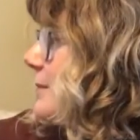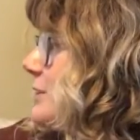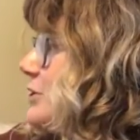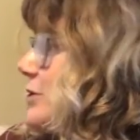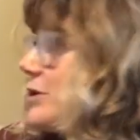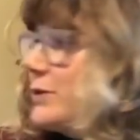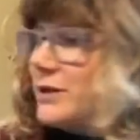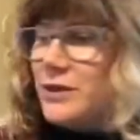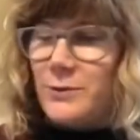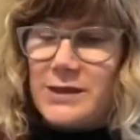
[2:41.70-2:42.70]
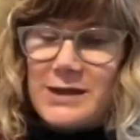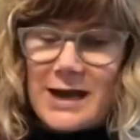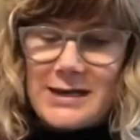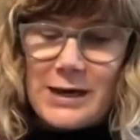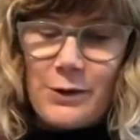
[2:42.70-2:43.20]
i'm going to show you are the three that
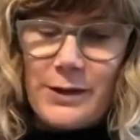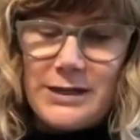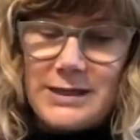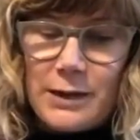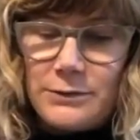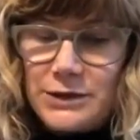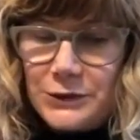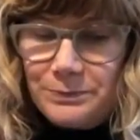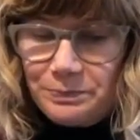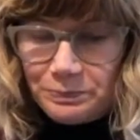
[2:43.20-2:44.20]
i narrowed it down to